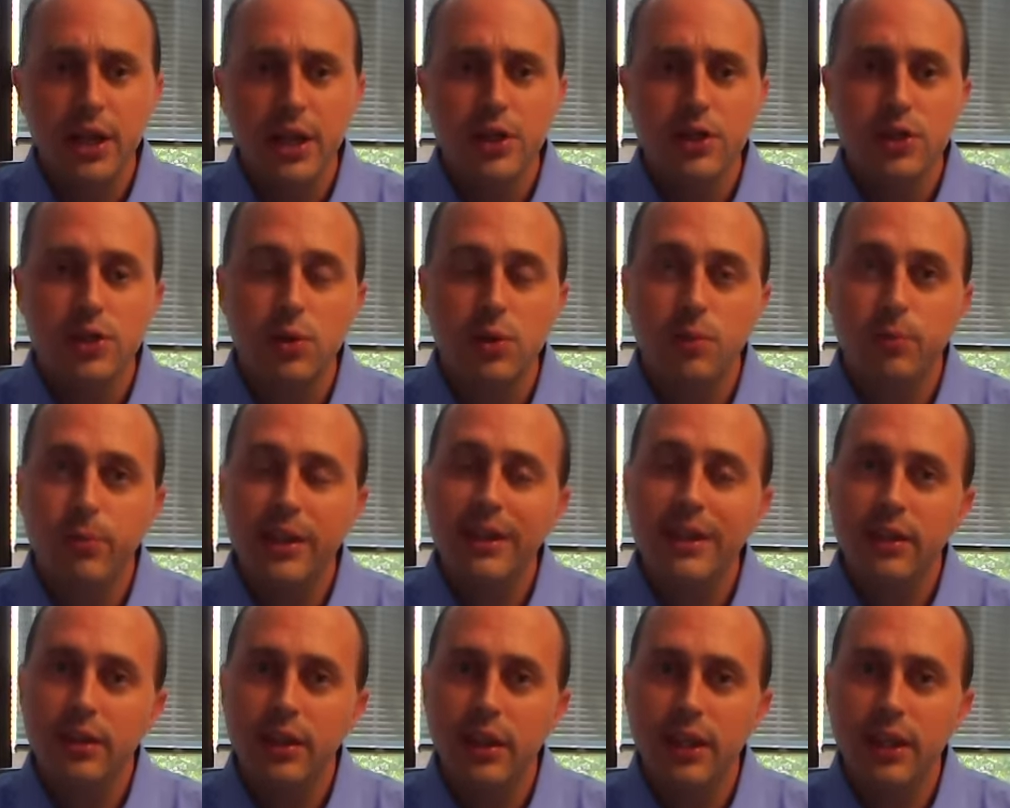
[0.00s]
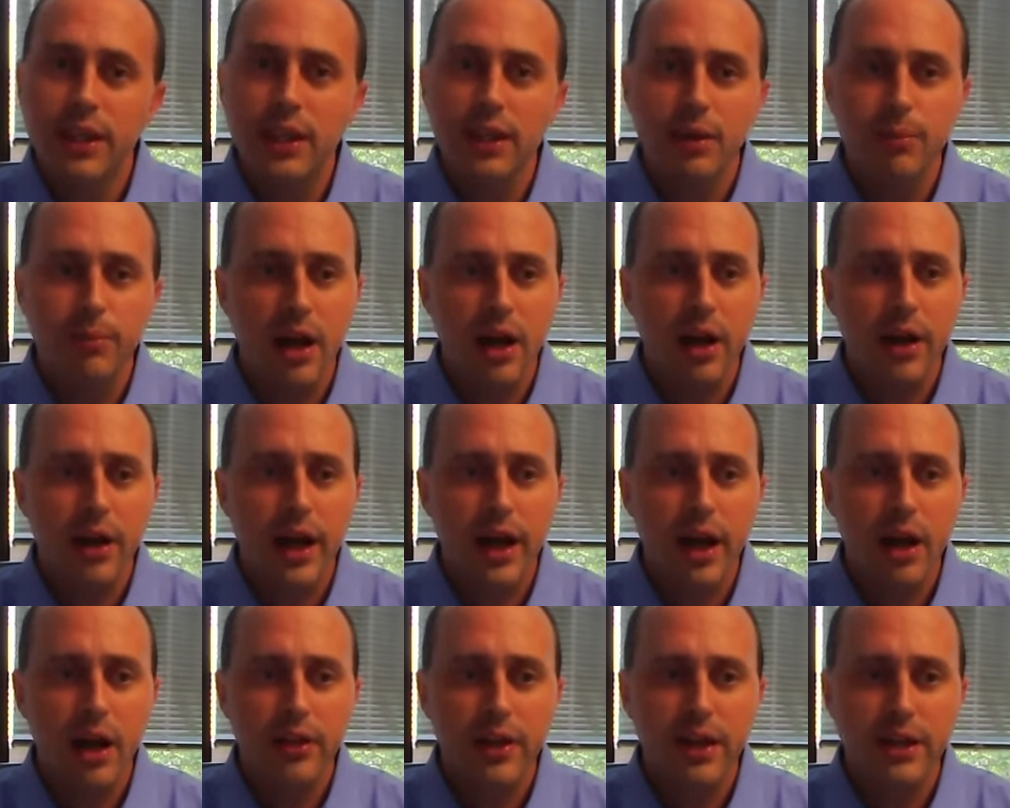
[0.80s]
So be thinking about
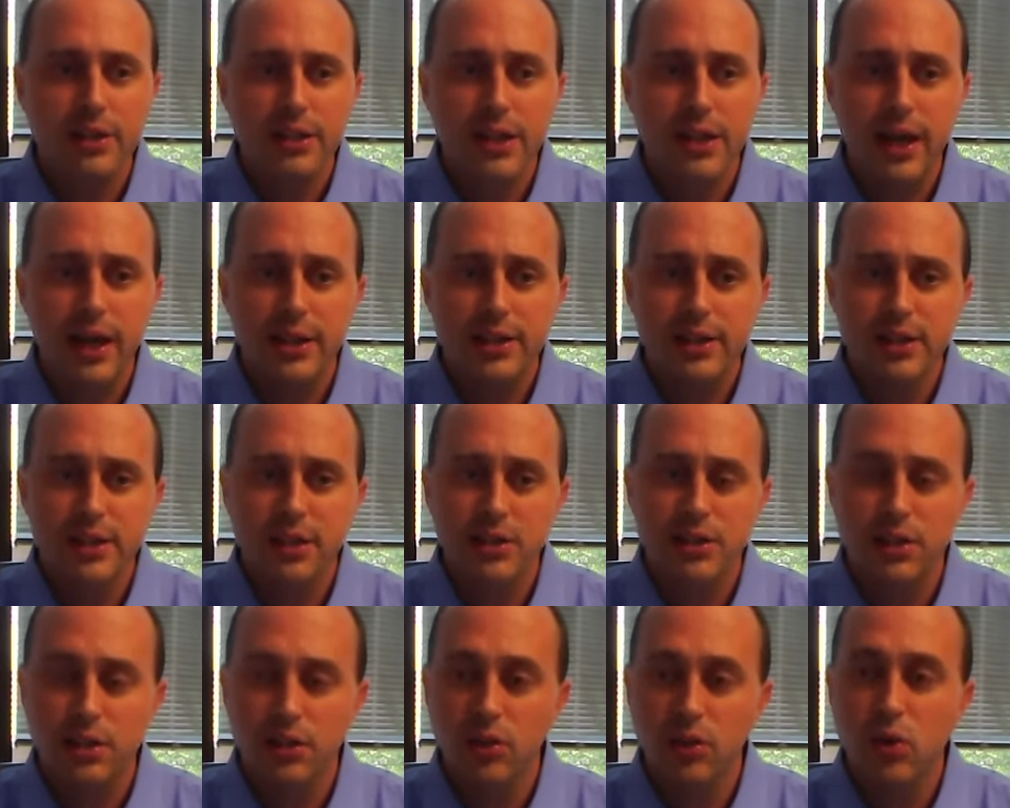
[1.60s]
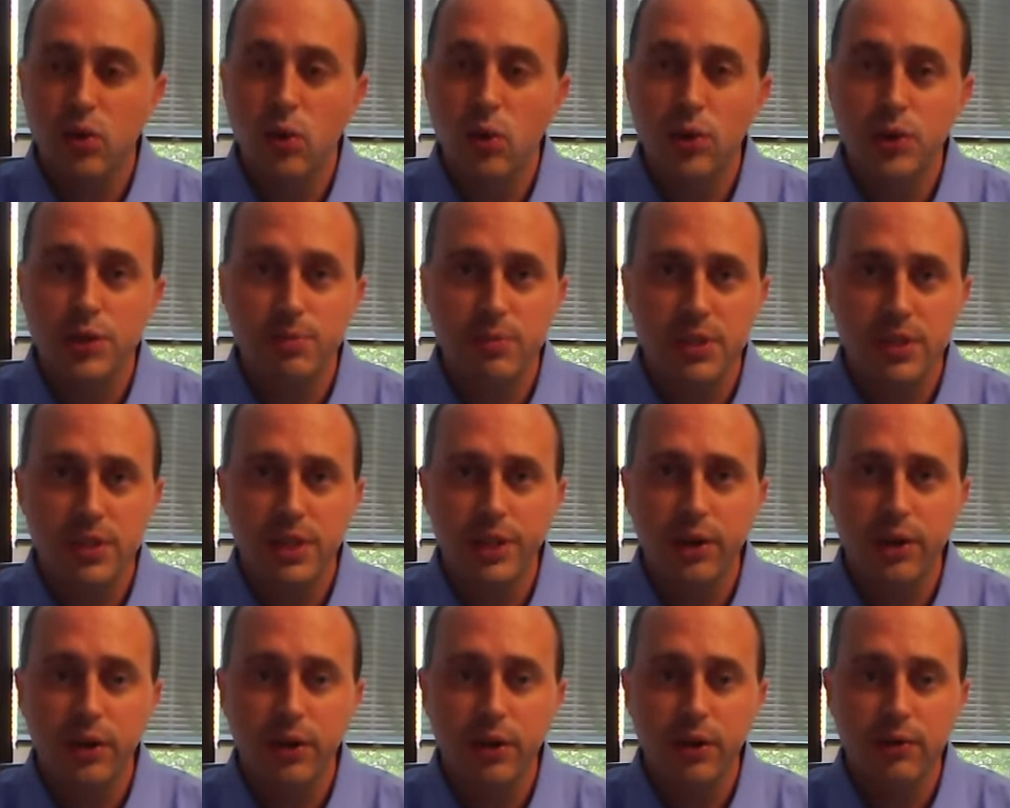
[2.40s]
how that ties into the course
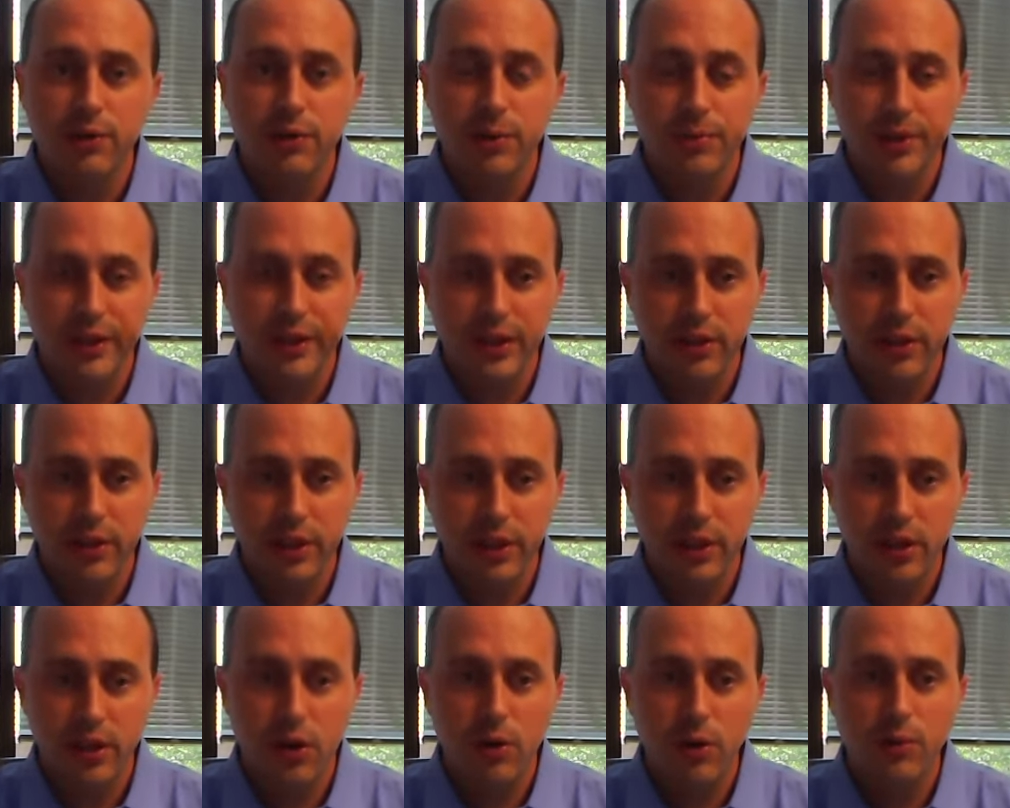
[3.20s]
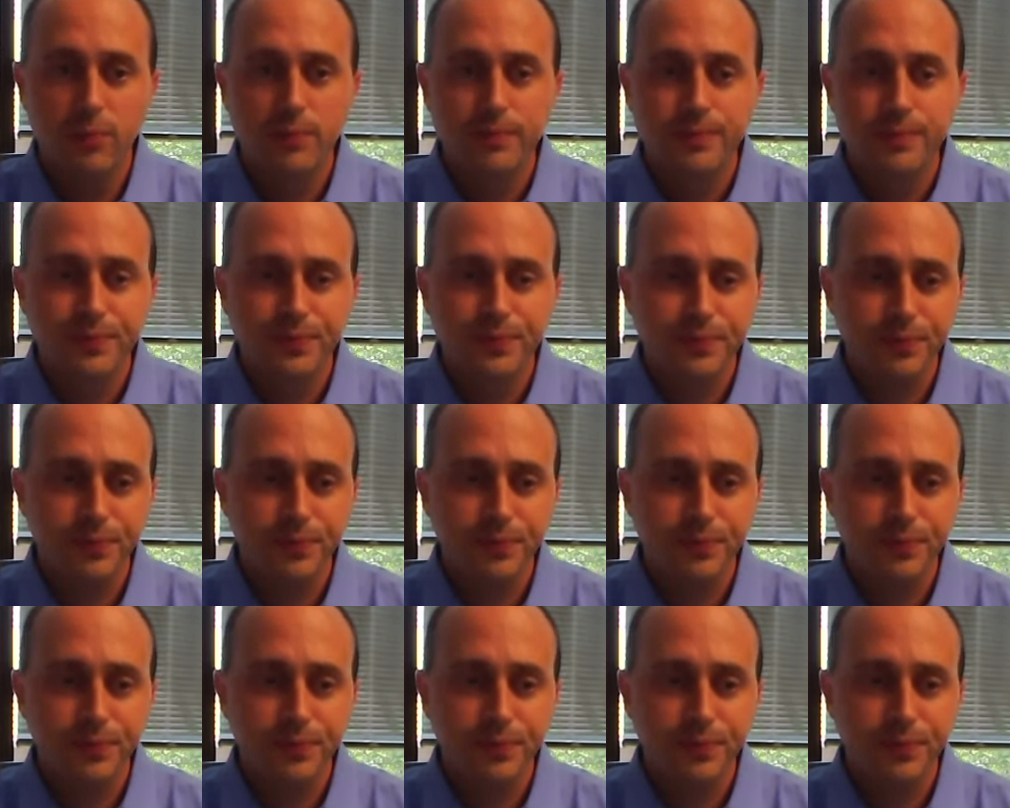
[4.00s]
material from the get-go.